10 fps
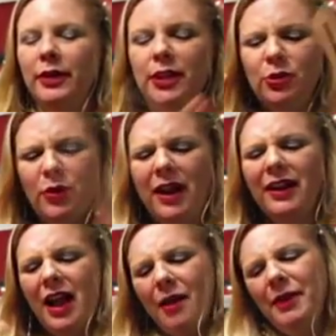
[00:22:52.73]
You kind of
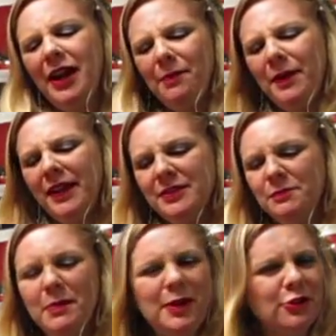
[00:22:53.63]
coming up against,
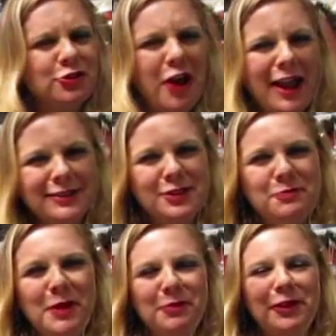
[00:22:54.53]
maybe you're attracted to
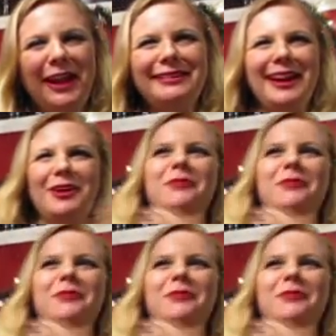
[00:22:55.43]
people like that,